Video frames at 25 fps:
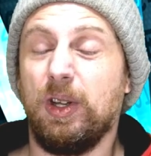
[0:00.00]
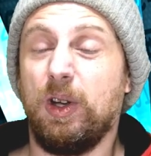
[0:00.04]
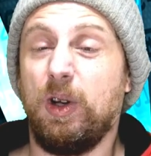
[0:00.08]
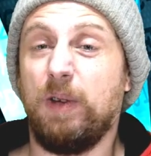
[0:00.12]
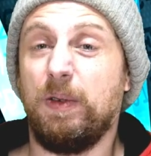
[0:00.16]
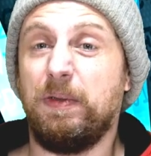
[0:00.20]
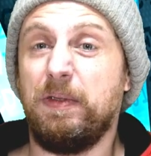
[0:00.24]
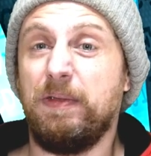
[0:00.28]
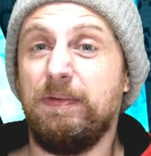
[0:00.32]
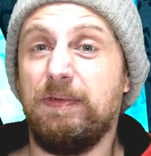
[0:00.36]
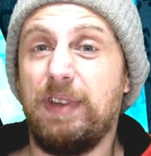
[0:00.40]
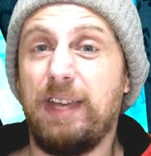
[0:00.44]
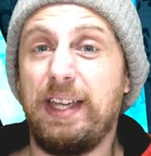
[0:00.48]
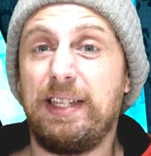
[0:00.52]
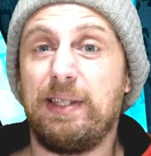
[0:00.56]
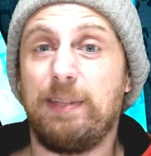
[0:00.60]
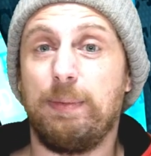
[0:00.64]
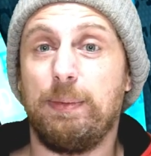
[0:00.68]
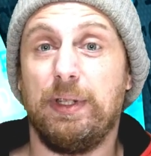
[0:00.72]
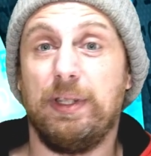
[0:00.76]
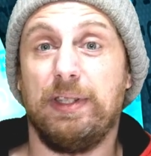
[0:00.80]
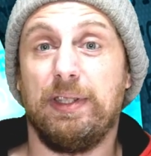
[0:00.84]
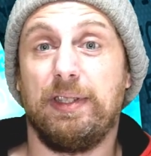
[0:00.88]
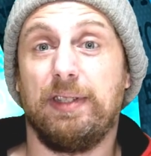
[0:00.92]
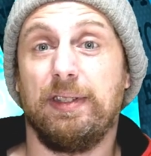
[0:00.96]
of
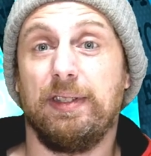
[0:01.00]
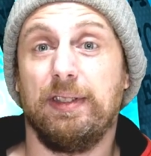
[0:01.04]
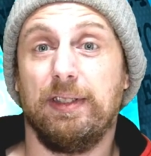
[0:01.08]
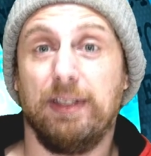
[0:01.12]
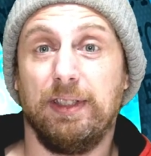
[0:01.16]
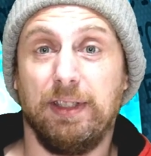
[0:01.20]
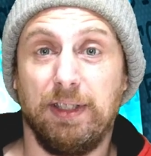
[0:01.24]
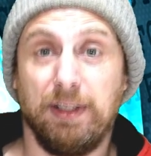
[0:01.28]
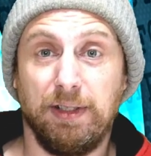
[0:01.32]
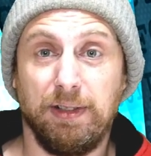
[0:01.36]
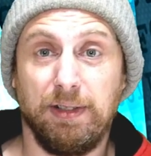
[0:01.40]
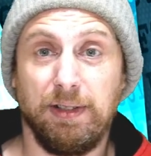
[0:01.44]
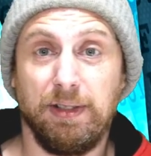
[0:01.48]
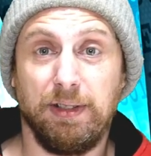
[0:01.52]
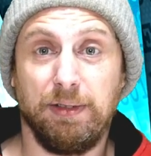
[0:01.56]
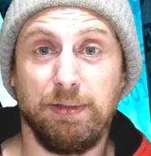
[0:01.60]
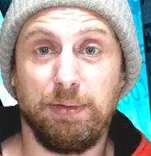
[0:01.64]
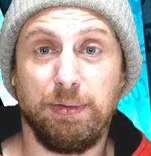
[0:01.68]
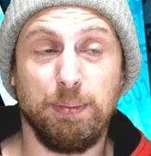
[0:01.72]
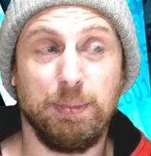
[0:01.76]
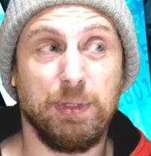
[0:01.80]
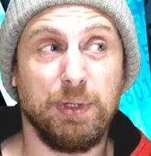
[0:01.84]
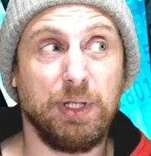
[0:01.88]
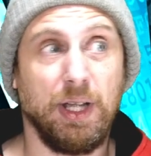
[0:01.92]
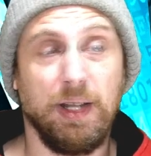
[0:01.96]
investments
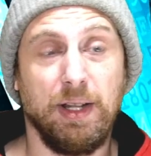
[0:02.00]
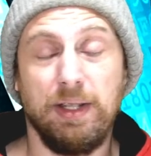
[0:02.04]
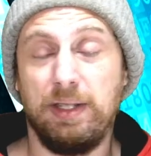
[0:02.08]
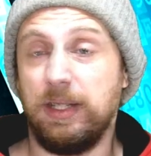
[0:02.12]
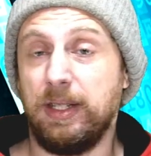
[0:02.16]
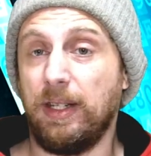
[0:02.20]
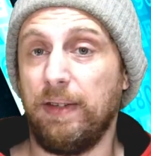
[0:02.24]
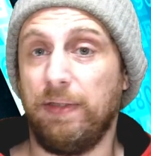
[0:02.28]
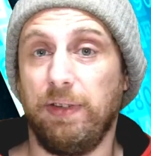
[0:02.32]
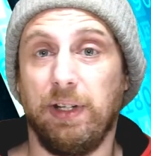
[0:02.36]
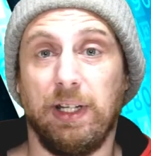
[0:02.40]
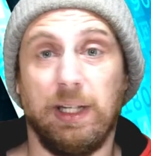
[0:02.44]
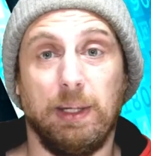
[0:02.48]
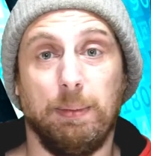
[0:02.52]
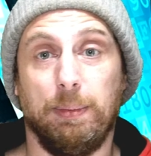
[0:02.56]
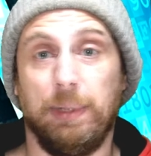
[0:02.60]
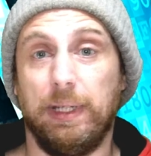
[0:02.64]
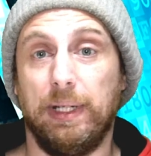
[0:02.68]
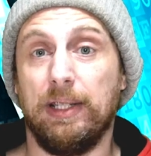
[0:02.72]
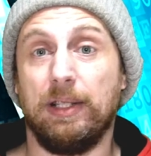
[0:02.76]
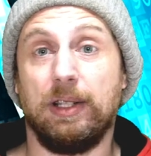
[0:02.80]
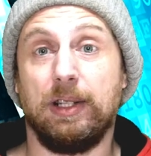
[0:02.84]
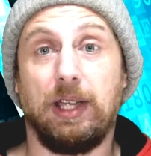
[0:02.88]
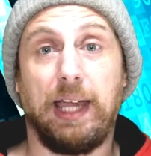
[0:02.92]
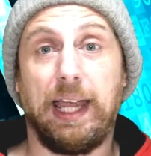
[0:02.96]
from tons of different
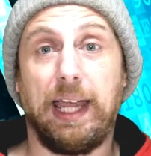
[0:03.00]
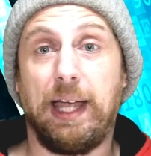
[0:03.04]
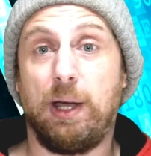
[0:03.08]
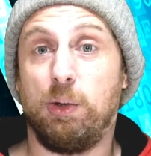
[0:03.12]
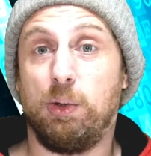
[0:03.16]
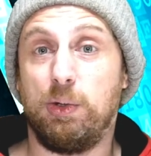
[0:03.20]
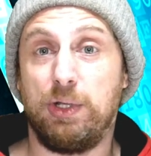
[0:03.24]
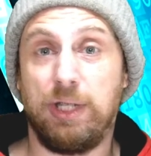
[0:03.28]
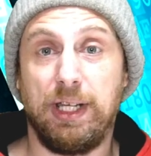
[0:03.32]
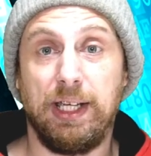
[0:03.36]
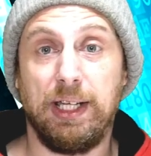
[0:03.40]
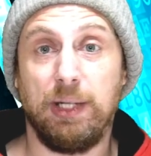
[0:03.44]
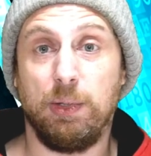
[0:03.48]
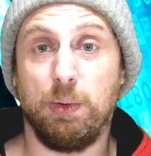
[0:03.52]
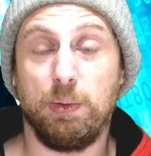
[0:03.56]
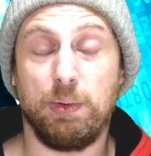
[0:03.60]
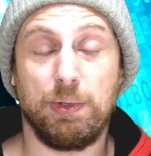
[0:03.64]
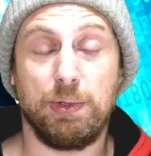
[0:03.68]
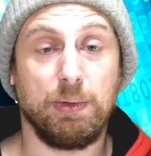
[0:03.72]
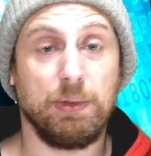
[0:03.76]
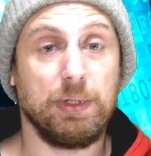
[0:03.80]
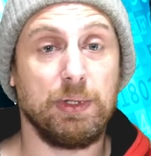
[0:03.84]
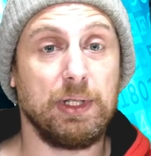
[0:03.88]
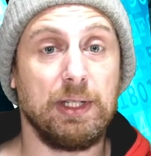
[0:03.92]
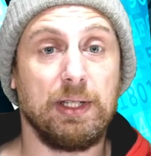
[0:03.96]
companies like LG and all
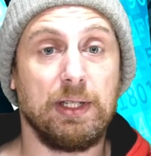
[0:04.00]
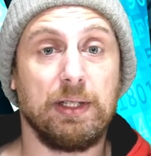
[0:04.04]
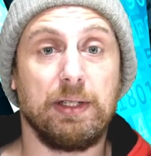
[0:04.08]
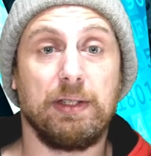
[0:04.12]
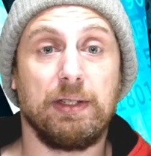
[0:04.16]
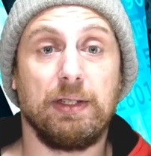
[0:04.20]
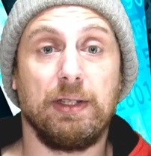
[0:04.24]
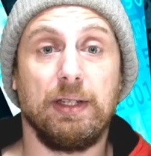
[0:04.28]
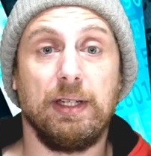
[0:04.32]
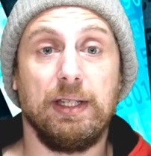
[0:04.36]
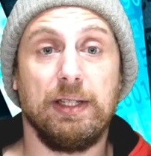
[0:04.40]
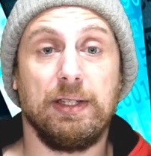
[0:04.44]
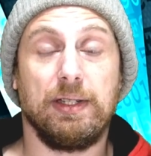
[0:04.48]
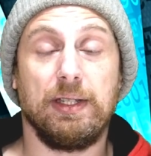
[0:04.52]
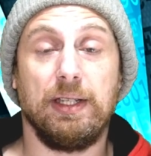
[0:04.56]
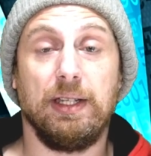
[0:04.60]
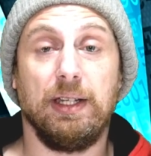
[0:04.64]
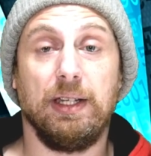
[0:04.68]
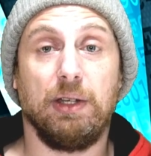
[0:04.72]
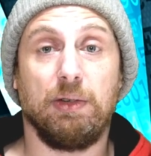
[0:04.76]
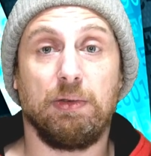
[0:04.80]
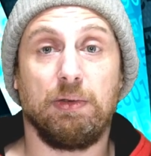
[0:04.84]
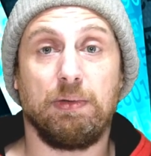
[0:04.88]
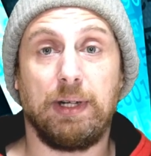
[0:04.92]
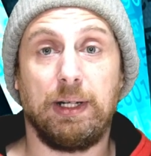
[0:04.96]
sorts. It's
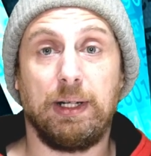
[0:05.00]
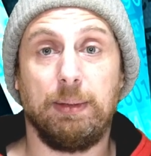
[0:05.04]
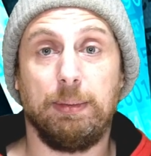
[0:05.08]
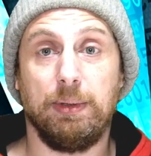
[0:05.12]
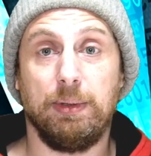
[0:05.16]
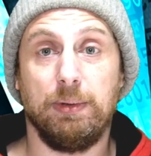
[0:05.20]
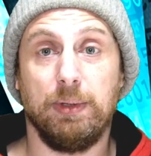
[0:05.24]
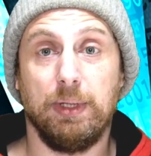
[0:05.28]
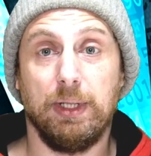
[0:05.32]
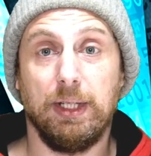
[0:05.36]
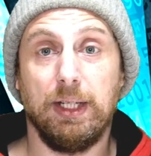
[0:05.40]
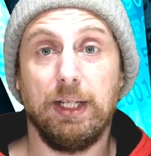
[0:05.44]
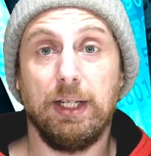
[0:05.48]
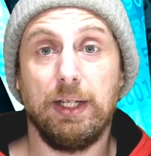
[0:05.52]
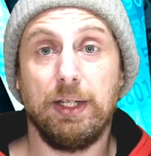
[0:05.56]
incredible.